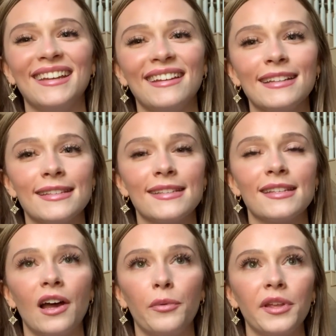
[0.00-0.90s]
it's
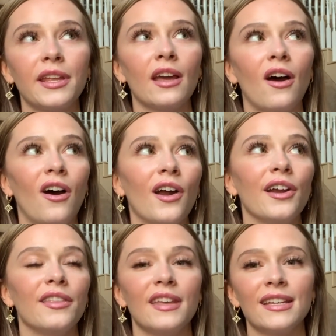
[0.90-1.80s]
a really
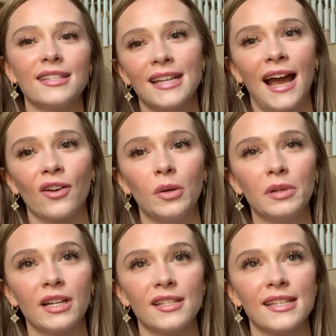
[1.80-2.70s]
hard thing to tackle
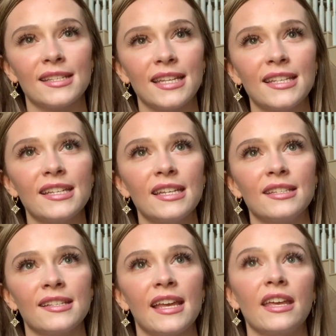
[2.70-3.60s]
because it's easy
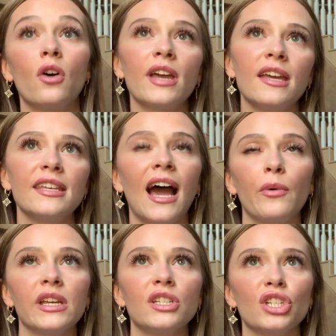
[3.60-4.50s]
to say, okay, yeah,
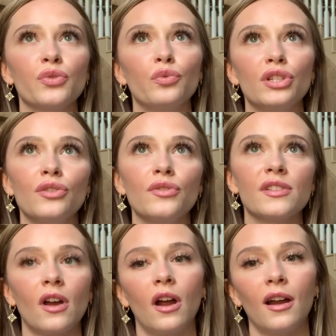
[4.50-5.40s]
we can just reduce
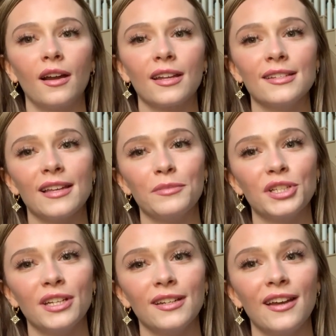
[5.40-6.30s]
our
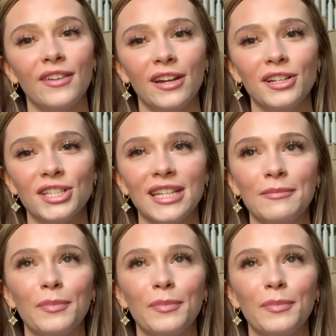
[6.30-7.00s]
consumption of energy,